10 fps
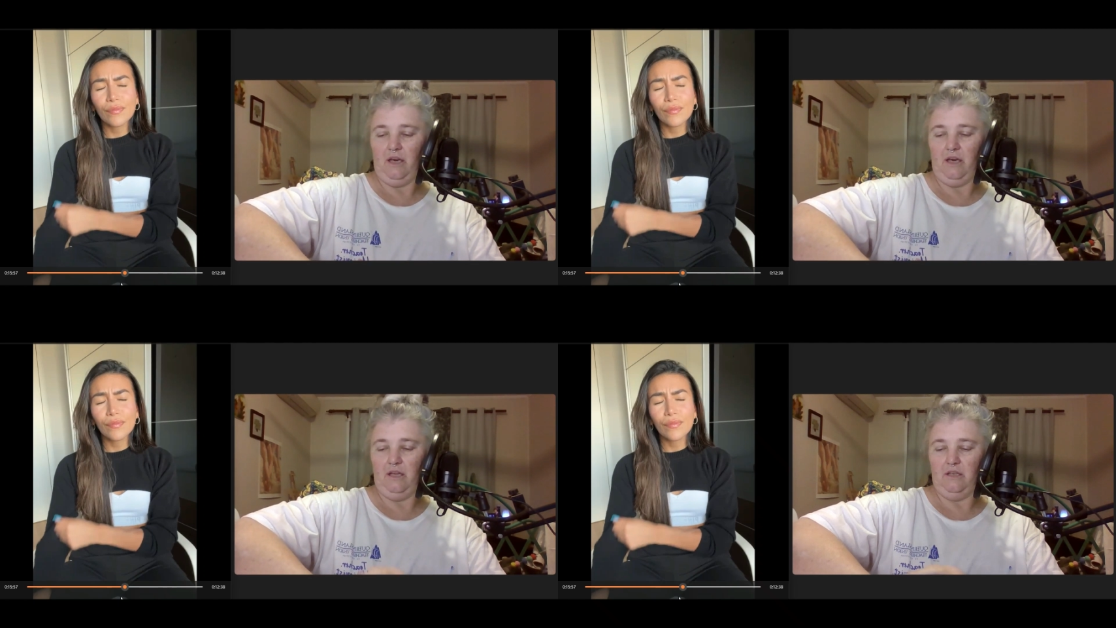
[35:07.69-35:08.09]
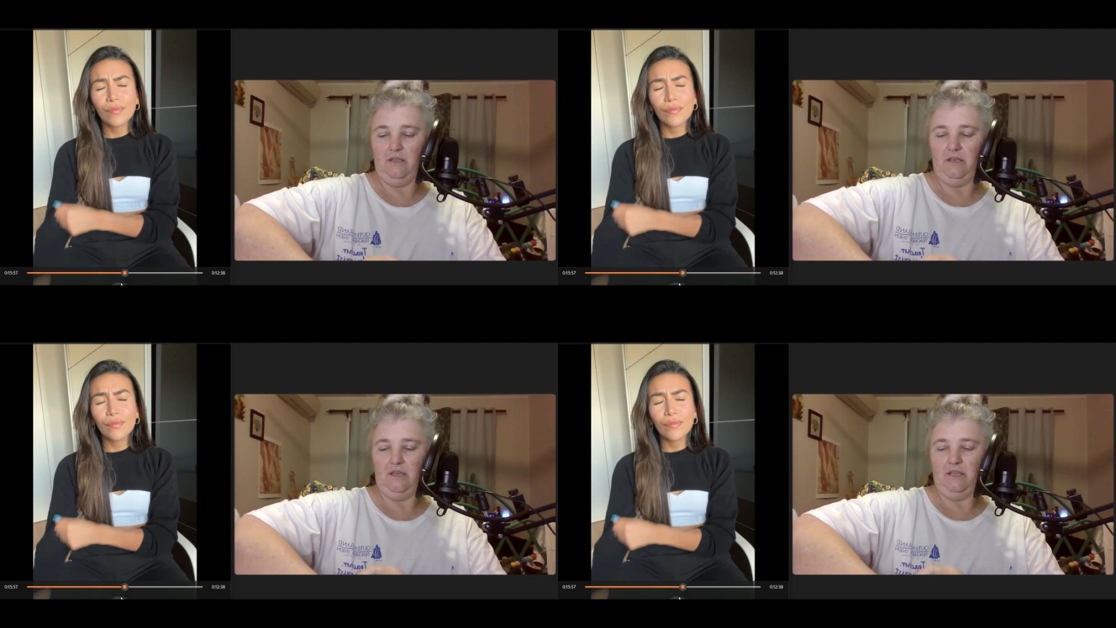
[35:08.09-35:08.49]

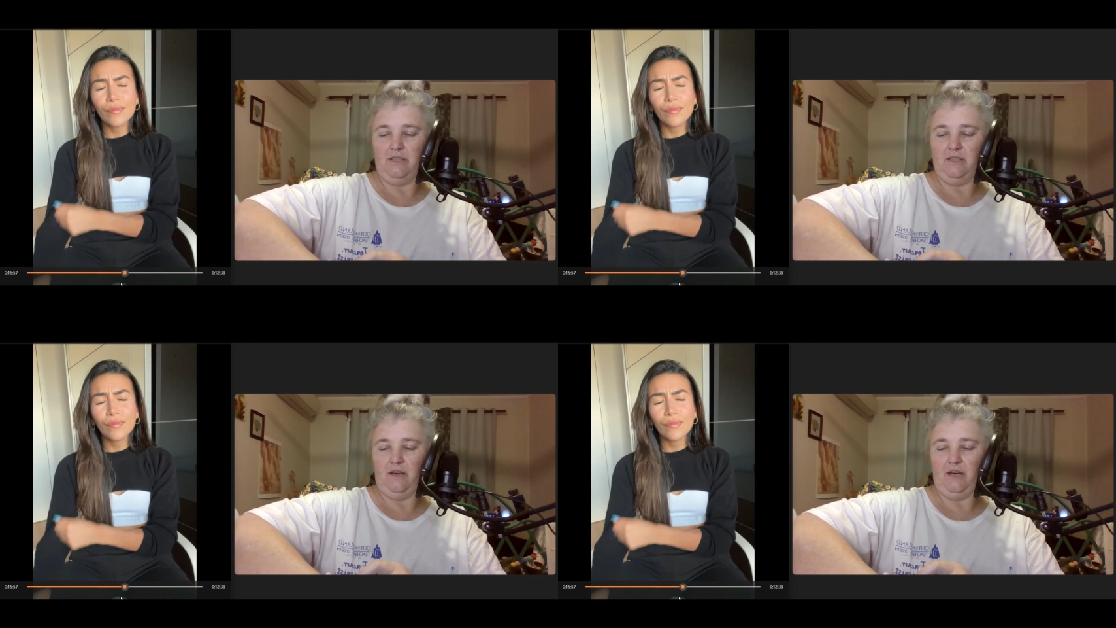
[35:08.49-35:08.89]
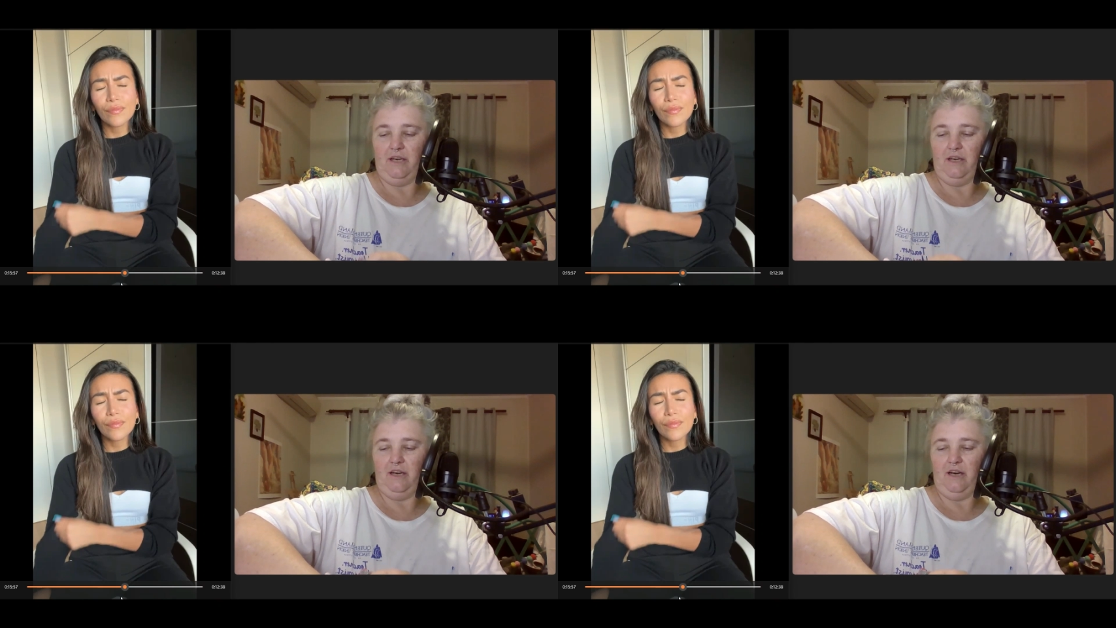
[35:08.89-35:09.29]
Speaker 1: And it's
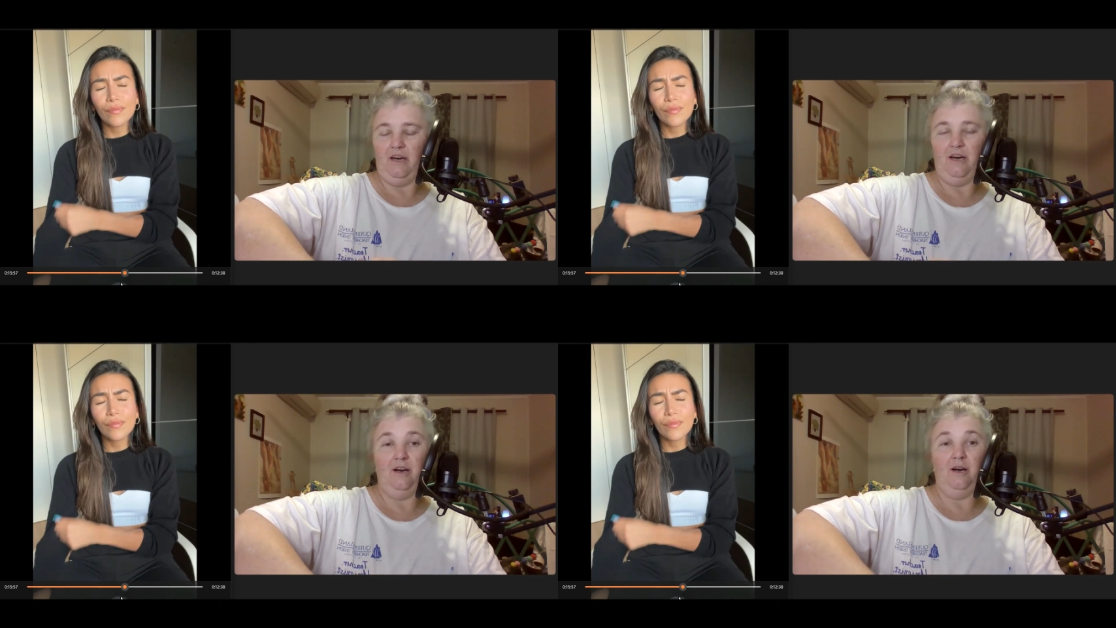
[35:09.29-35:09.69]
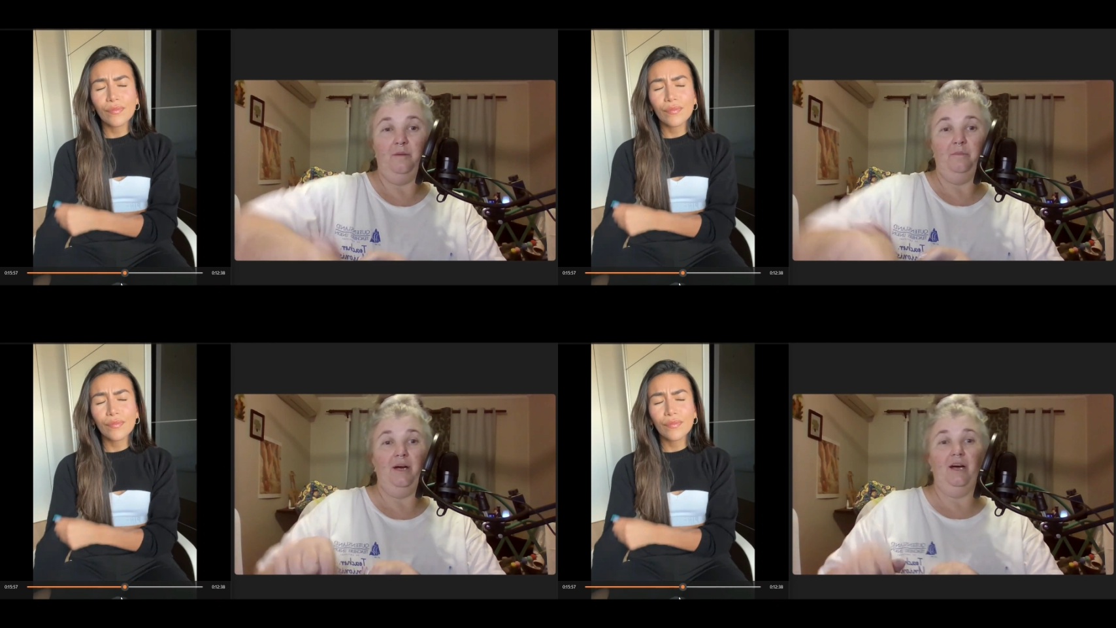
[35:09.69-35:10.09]
like,
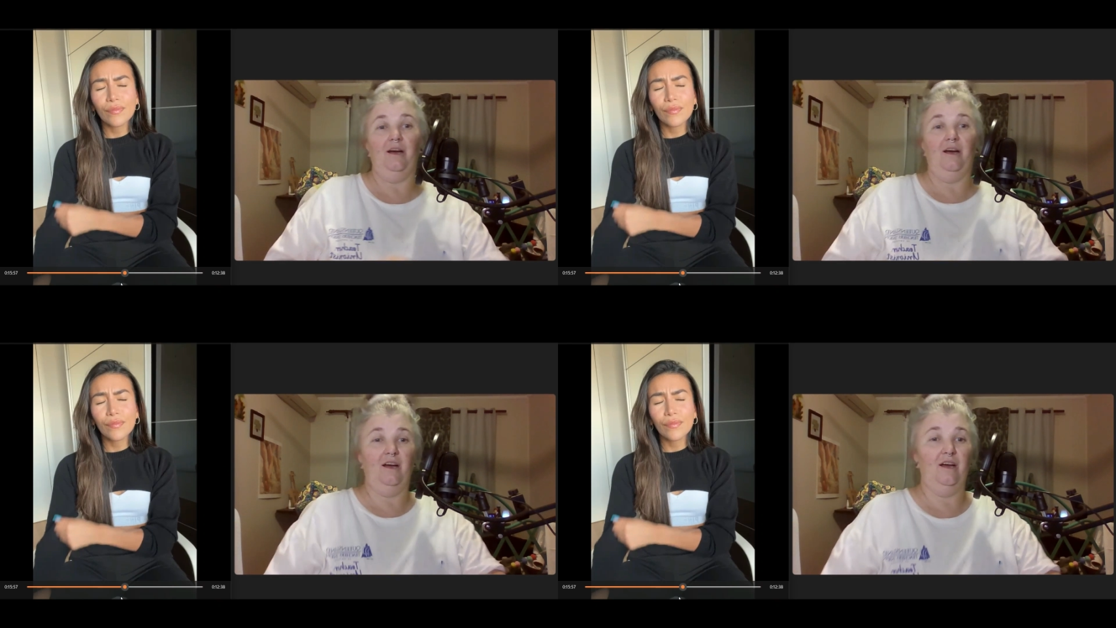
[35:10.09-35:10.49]
um,